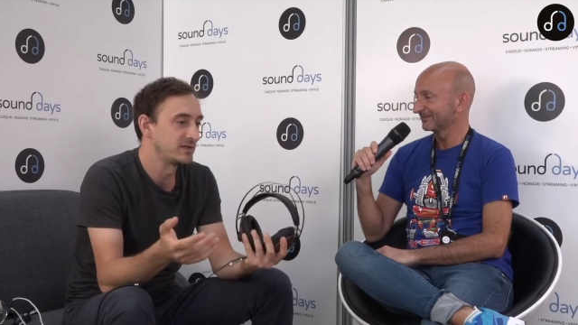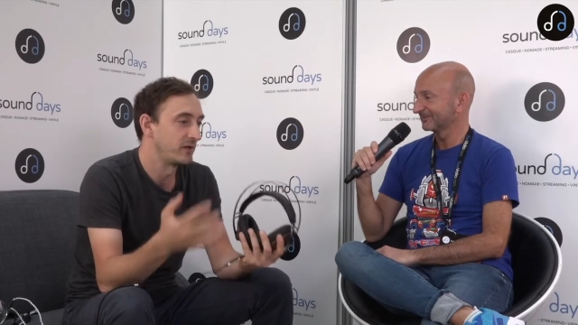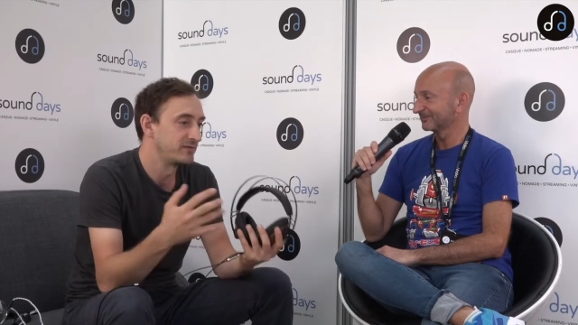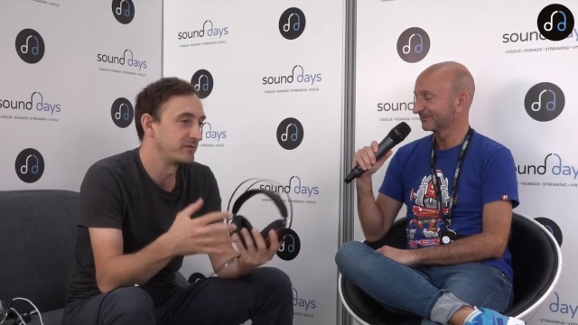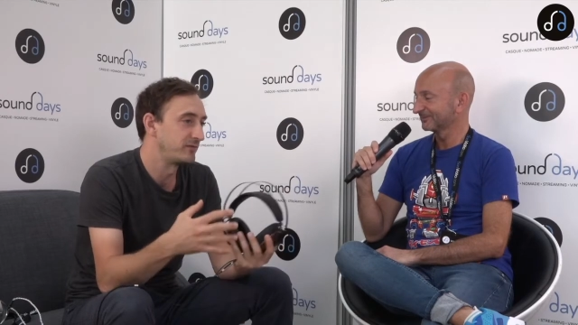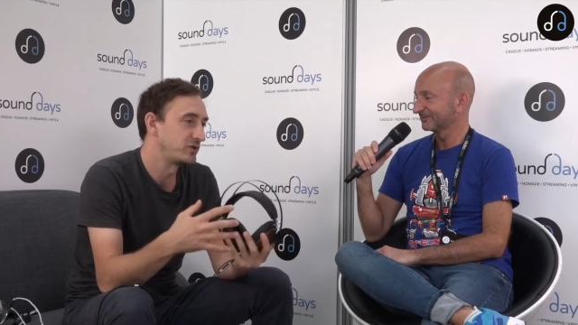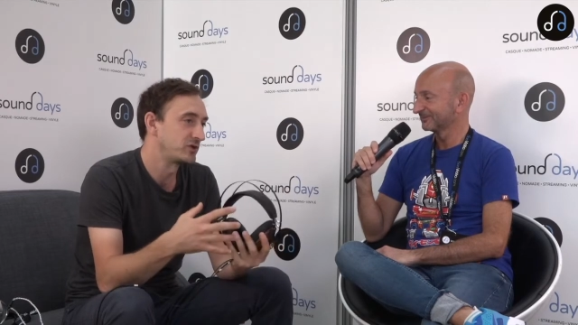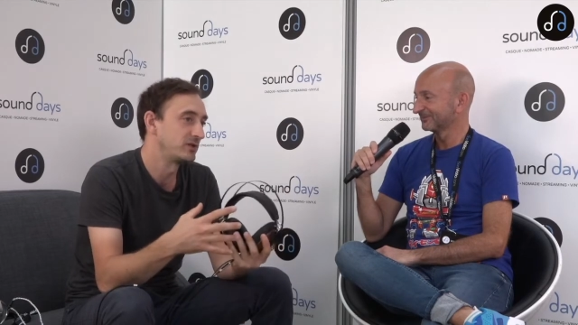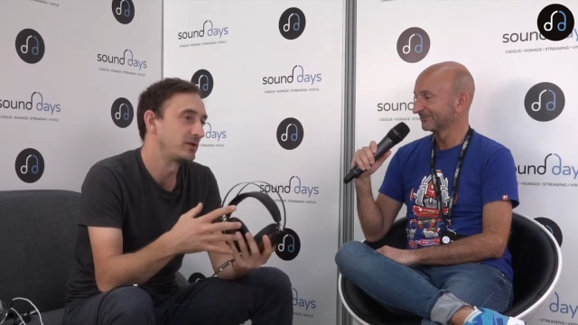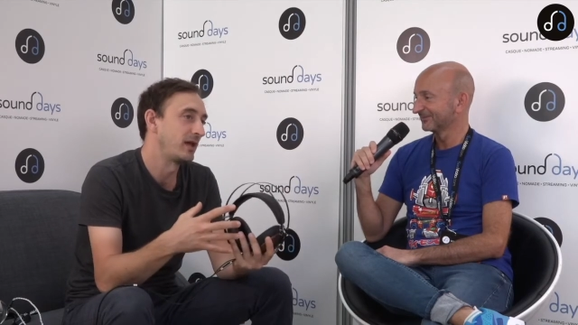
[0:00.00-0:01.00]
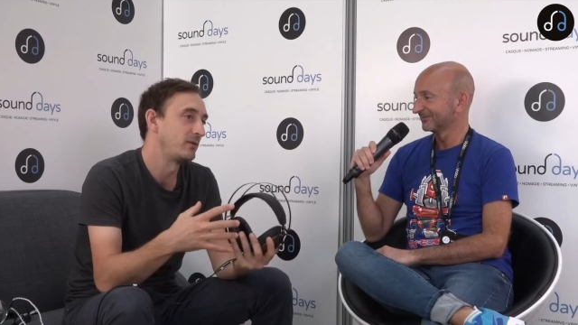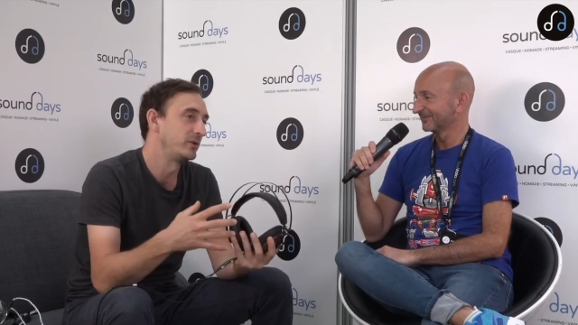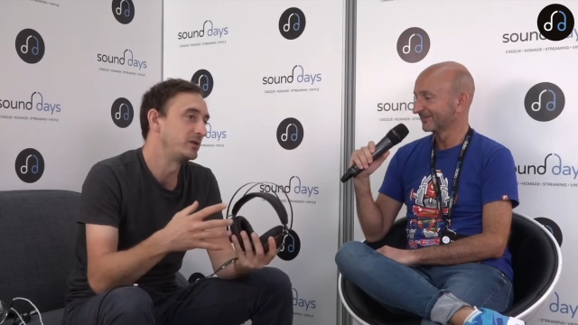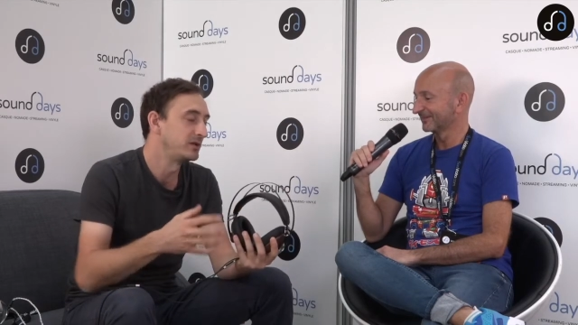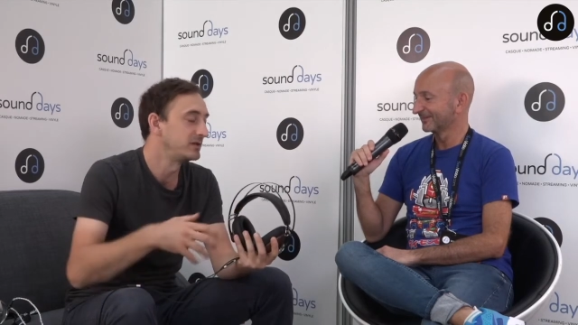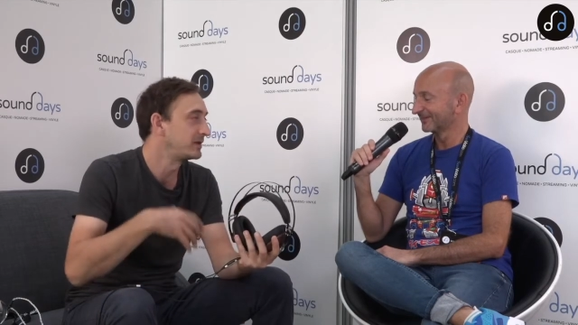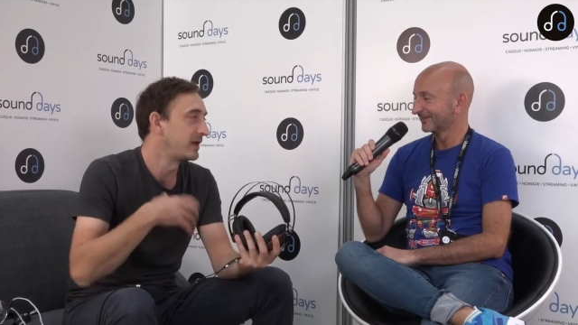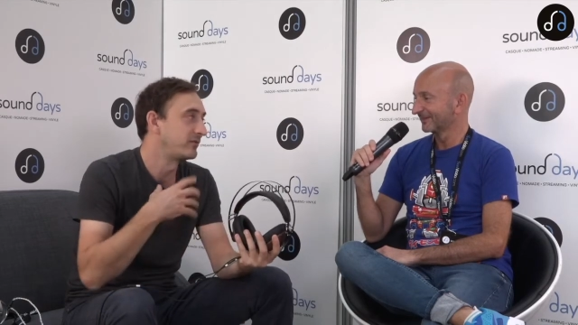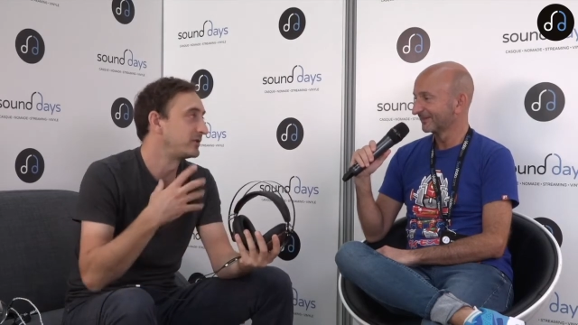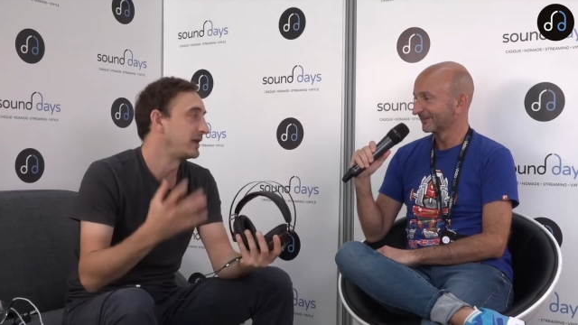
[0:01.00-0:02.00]
Speaker 1: self-sufficient, and we didn't
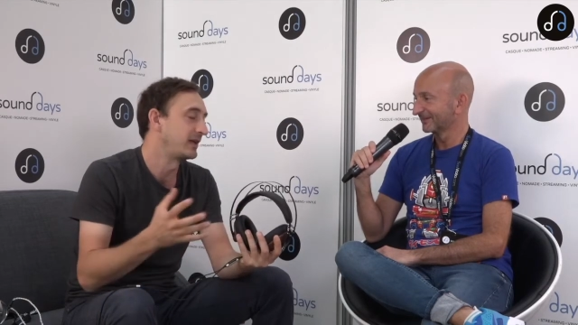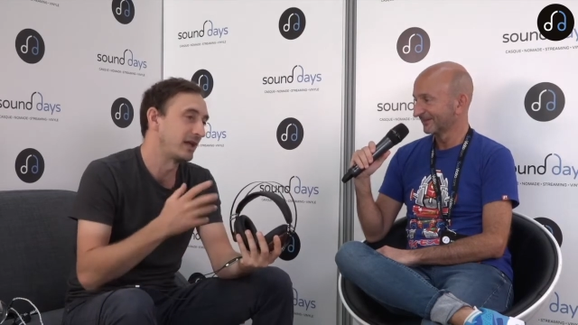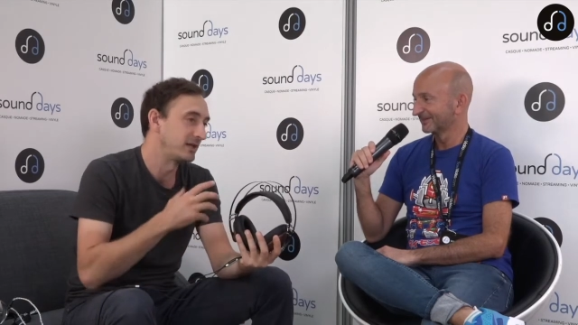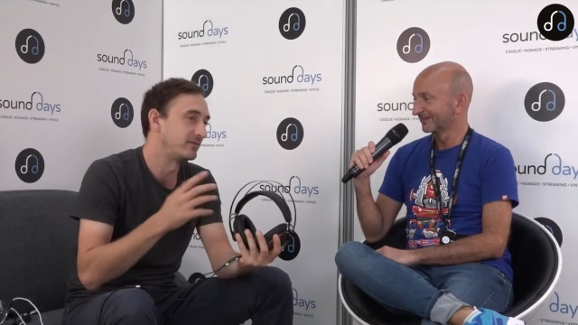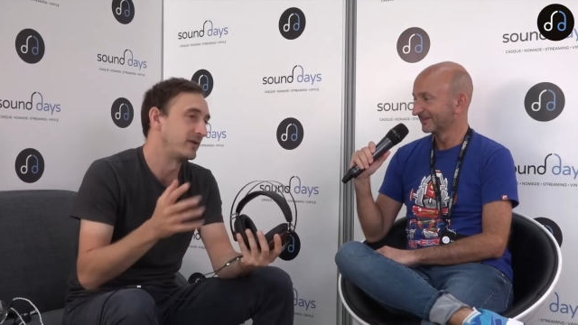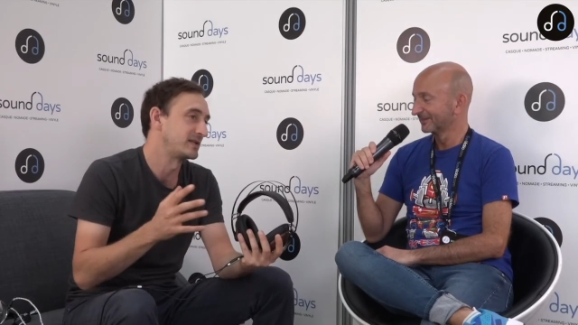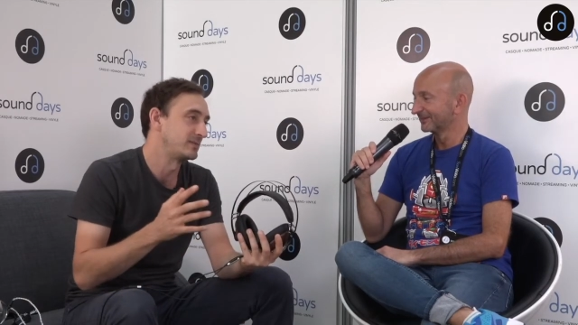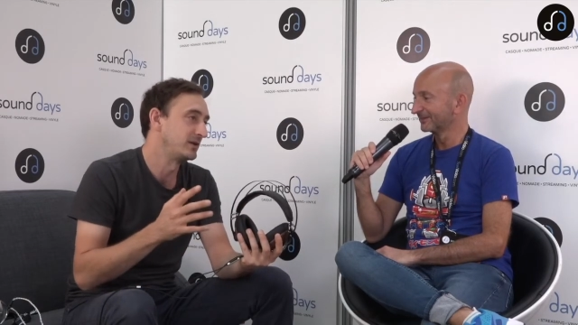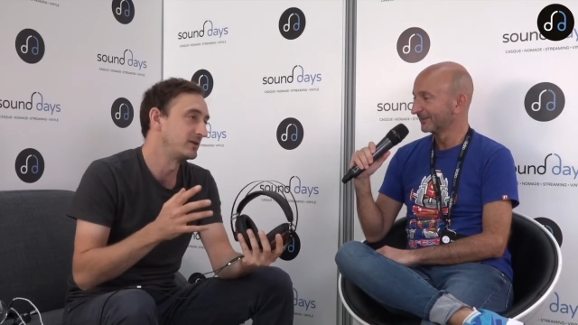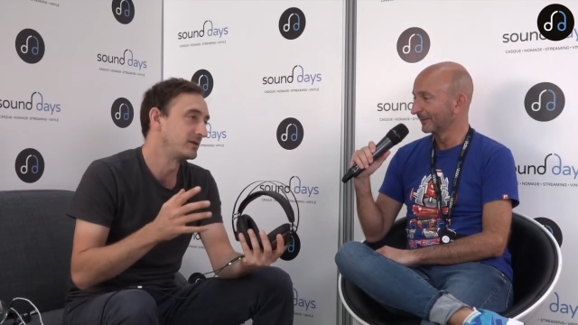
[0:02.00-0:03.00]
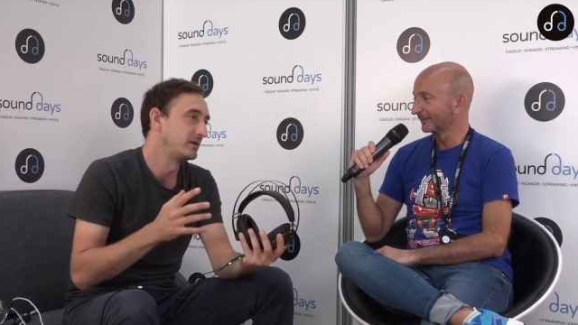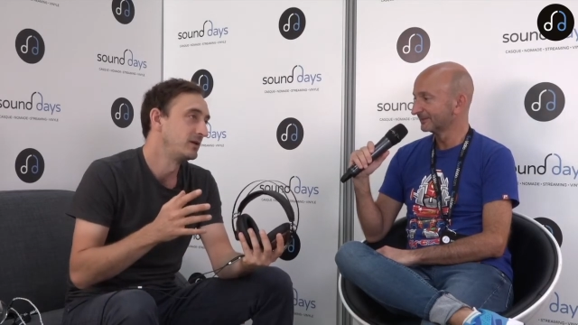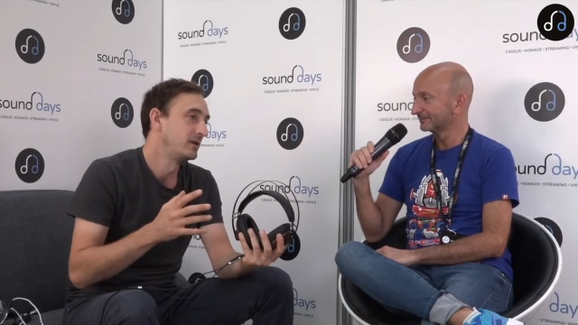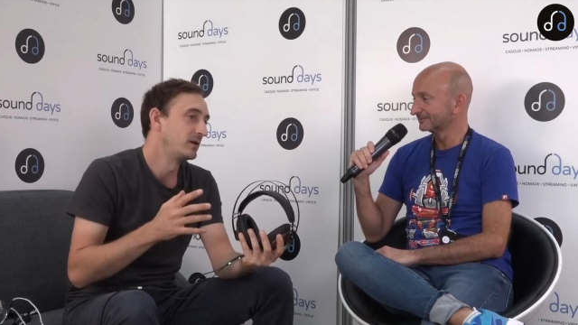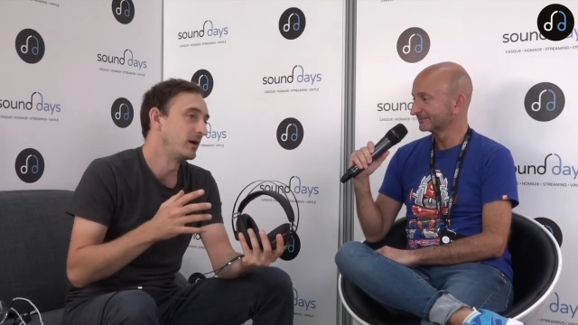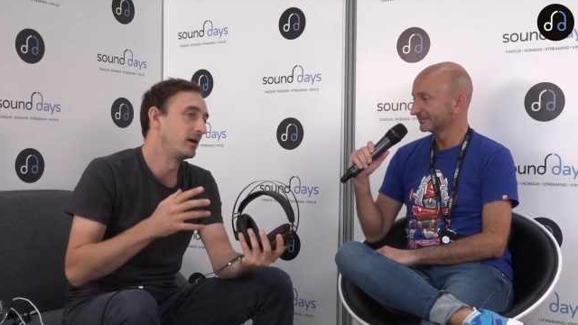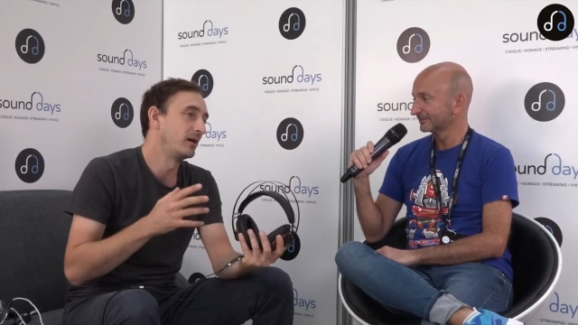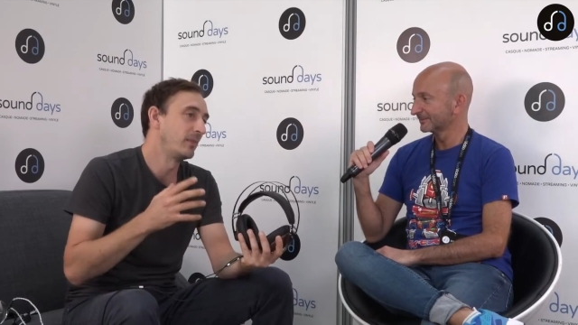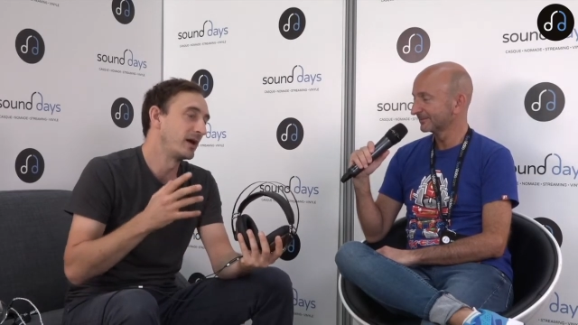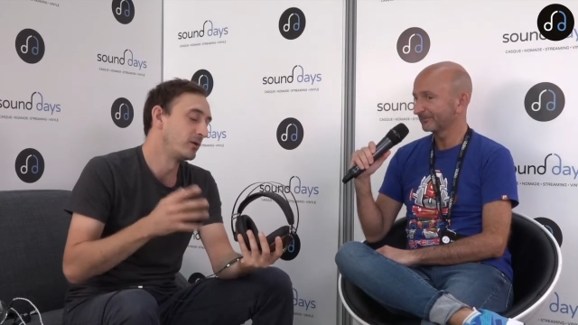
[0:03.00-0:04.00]
ever take any investment. Uh,
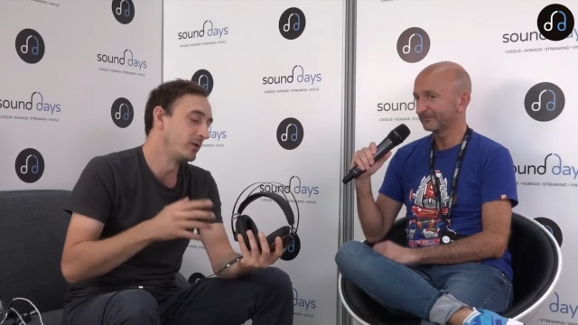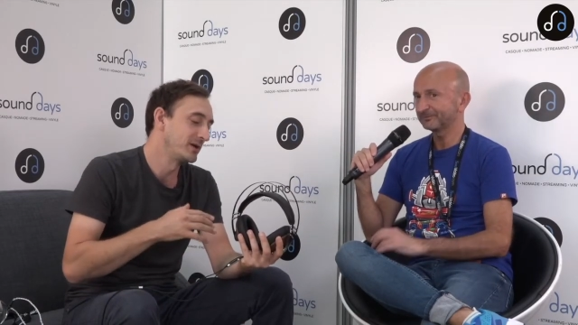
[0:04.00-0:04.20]
my goal was